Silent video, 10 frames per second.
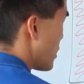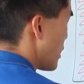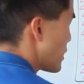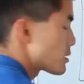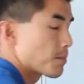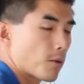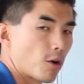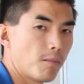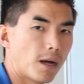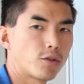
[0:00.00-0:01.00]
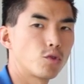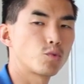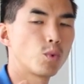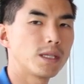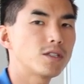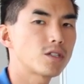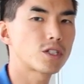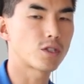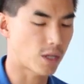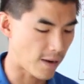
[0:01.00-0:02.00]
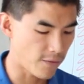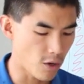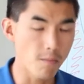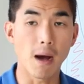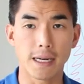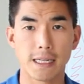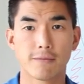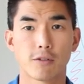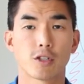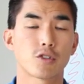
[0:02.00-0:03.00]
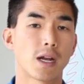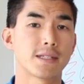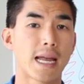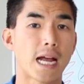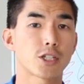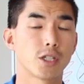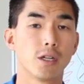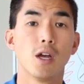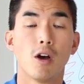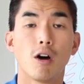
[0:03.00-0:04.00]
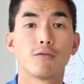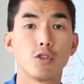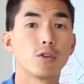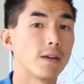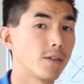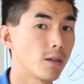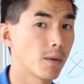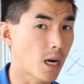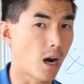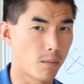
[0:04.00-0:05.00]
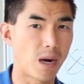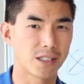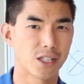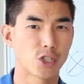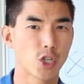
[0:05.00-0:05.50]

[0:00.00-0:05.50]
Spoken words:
clients per month who is willing to give you money for the transaction of you giving them a chiropractic